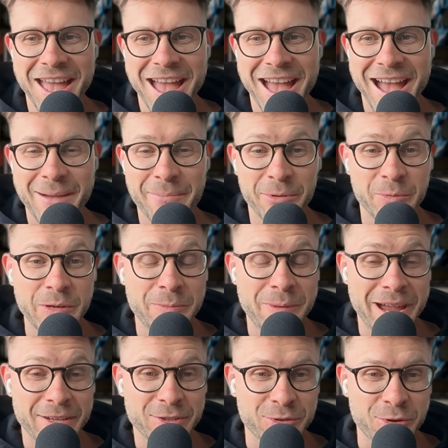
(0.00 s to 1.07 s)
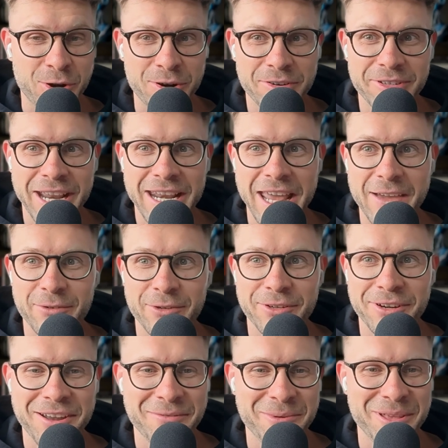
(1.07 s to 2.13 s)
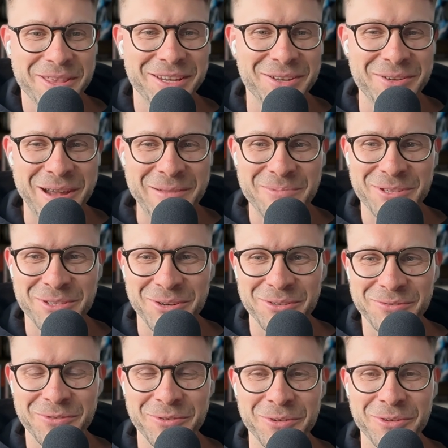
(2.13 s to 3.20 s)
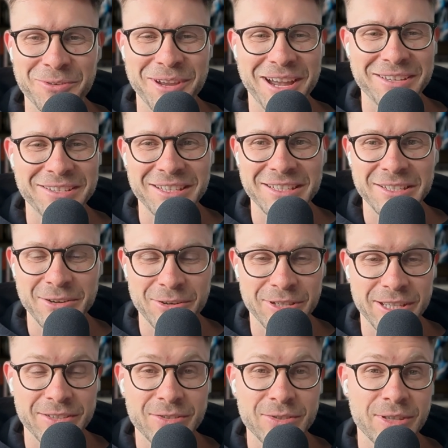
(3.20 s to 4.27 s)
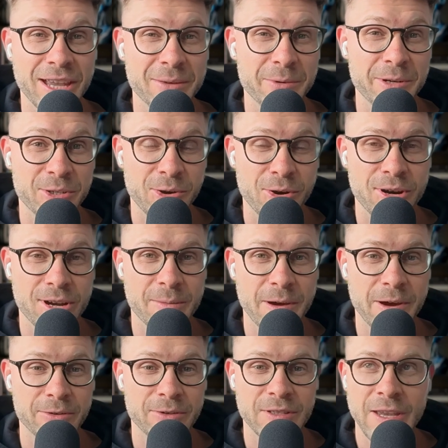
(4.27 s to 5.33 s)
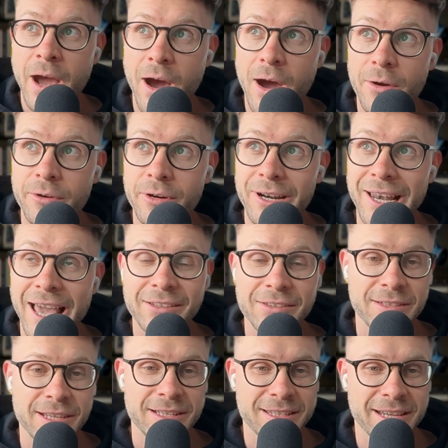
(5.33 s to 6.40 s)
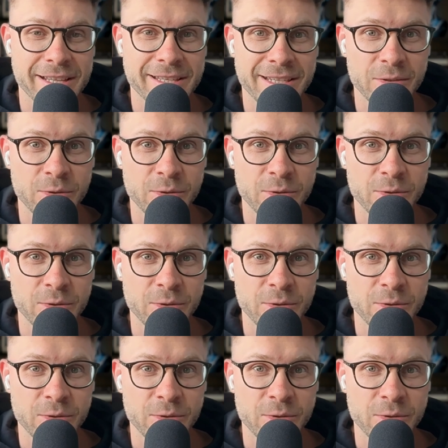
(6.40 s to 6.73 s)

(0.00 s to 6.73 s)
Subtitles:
But we're back stronger than ever with a new episode for you guys in the audience. Today, we're talking about our latest insights into